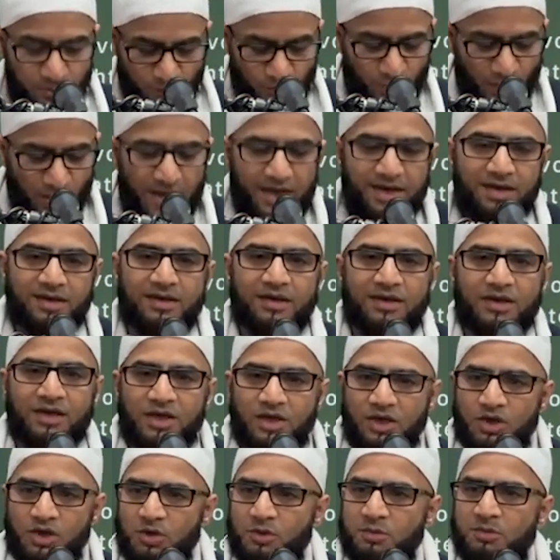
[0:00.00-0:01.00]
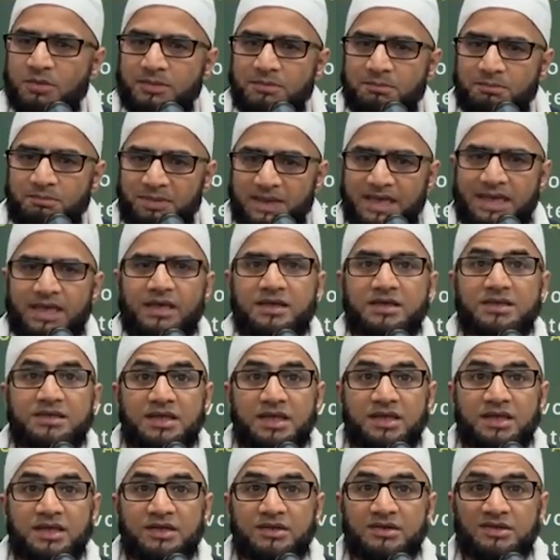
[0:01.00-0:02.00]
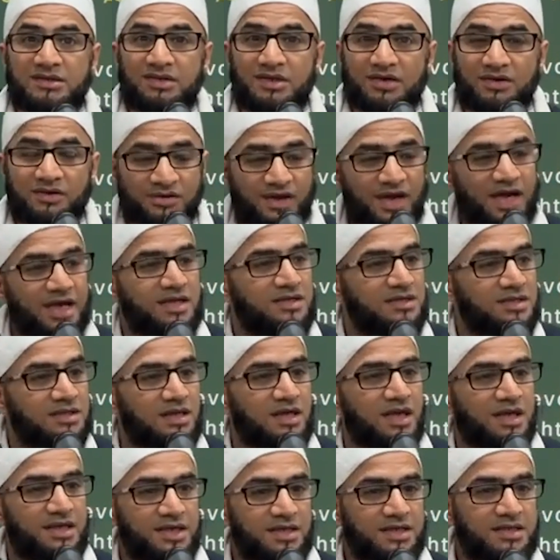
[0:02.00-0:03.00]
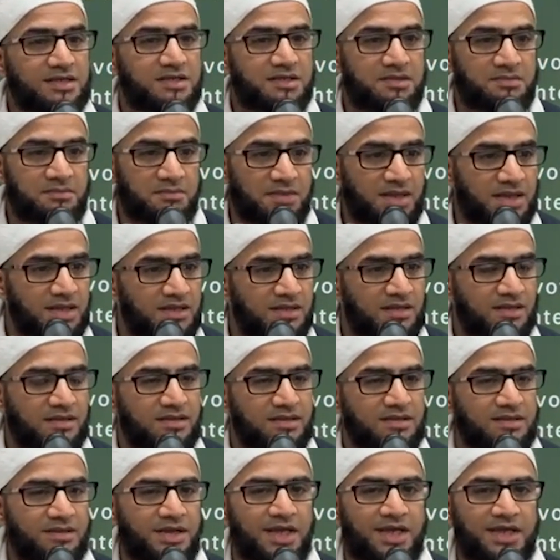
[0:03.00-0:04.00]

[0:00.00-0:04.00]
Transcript: when human beings interact and intermingle,